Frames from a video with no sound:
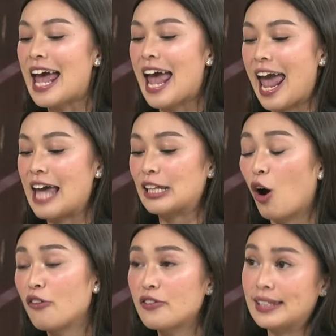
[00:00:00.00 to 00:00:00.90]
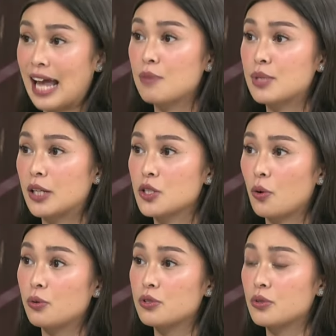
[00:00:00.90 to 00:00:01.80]
and oftentimes it's
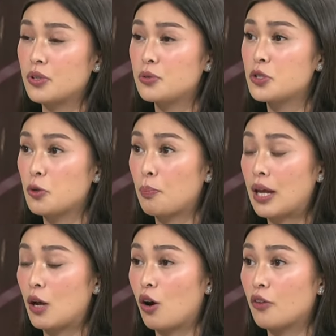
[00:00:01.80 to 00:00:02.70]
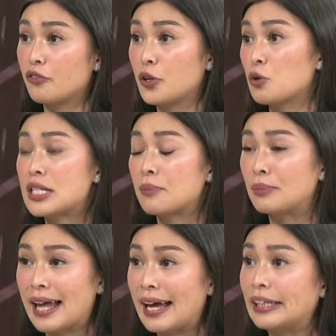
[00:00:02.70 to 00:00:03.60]
also used to pay off, some
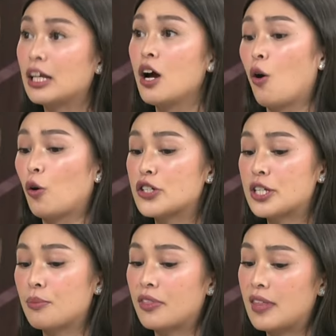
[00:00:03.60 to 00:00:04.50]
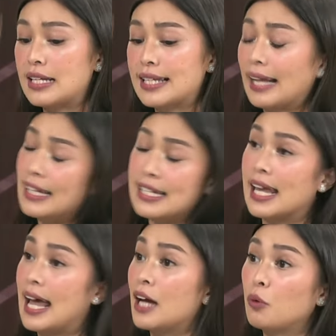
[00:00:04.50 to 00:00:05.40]
debt or some things like, let's say,
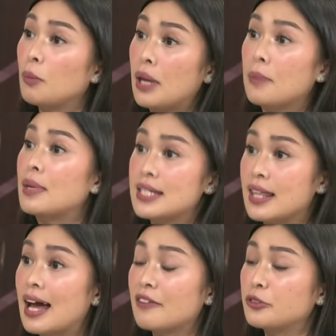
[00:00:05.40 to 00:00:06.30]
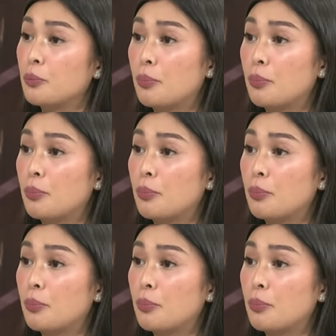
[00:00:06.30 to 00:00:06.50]
annual payments they have to pay